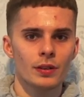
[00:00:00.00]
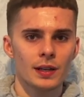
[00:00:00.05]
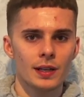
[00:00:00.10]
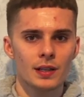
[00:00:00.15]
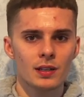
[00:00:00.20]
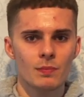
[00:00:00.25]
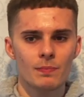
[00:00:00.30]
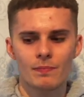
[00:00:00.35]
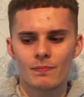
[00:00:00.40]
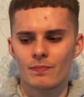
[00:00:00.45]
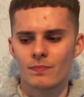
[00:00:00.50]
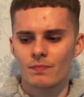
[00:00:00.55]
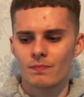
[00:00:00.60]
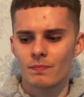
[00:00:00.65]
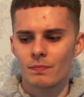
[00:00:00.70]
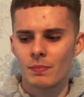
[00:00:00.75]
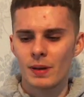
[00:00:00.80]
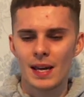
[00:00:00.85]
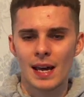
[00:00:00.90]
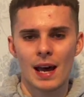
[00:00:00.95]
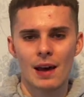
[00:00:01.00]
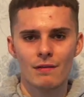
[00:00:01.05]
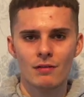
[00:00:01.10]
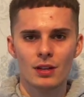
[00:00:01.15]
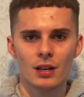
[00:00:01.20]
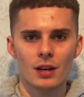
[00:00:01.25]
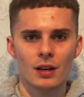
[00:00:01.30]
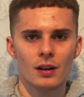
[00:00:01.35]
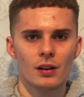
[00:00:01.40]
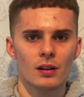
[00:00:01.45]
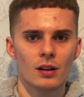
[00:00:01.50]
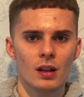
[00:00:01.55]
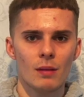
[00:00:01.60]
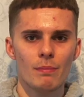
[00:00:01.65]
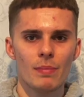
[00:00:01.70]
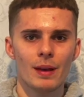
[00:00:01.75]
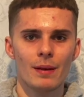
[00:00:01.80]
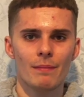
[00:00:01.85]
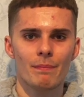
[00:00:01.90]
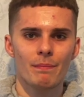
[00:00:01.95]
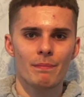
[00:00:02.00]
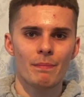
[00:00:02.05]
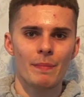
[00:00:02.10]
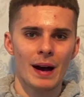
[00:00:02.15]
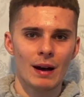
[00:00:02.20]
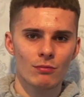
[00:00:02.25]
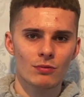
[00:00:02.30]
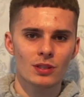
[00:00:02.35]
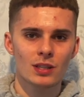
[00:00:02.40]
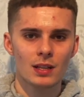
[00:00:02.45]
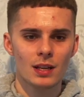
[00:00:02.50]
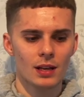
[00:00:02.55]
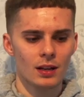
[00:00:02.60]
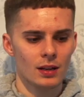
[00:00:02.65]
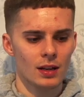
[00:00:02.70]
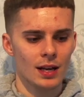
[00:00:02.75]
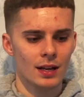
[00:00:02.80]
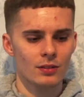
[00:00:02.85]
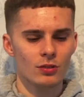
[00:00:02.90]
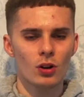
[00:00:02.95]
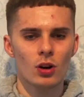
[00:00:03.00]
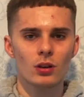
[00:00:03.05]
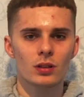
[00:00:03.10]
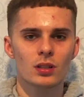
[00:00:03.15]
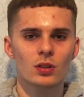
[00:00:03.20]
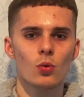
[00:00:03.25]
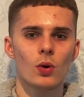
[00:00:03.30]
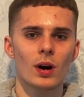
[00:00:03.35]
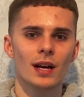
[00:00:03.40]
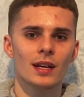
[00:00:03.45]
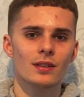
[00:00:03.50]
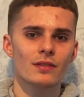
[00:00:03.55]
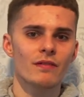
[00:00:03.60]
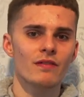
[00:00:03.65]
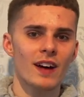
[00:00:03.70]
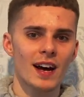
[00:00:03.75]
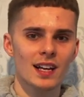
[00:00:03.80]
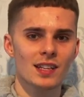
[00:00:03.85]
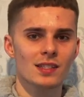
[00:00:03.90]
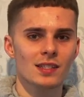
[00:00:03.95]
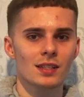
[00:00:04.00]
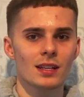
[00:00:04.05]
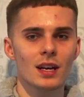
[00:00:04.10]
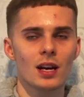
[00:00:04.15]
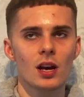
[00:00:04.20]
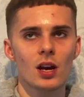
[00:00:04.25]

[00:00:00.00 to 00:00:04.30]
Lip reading: It's a bit heavier and a bit bouncier and not as quite as fast,